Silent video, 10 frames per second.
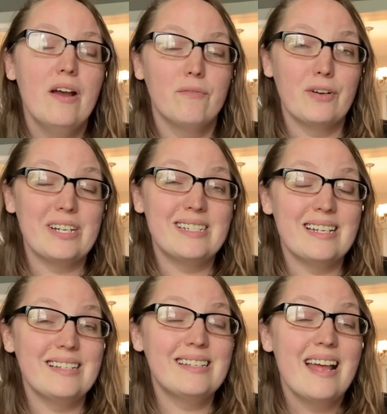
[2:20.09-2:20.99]
for
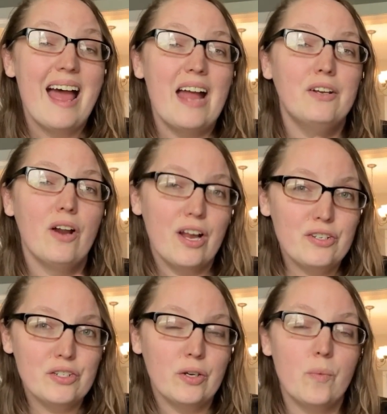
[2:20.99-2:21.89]
instance, and you're
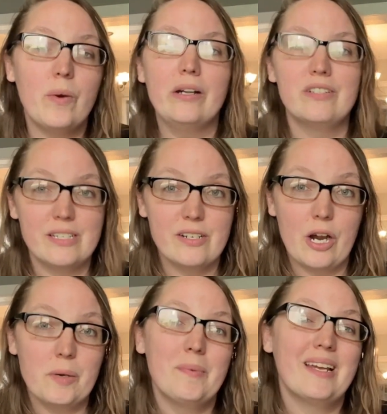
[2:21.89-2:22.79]
unsure where to
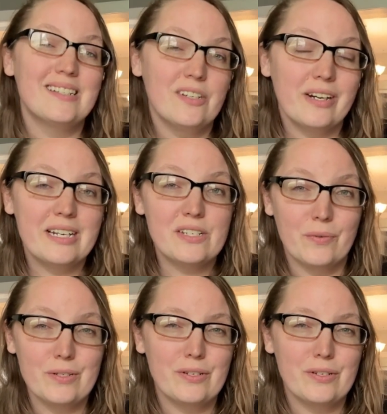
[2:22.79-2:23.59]
start because there is first